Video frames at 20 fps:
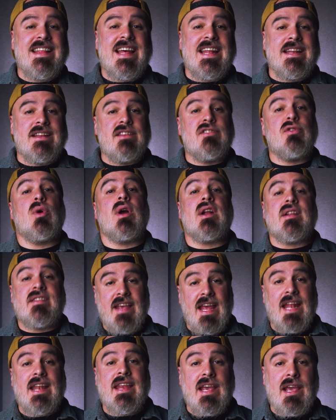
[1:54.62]
that into our
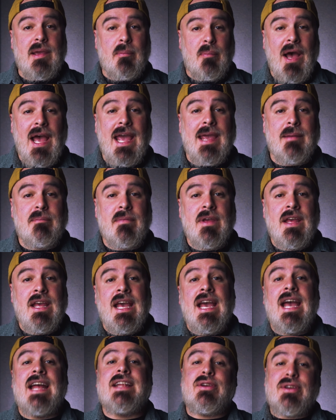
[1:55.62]
10 gig pipe,
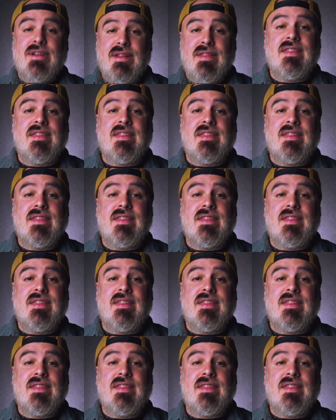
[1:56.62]
and you can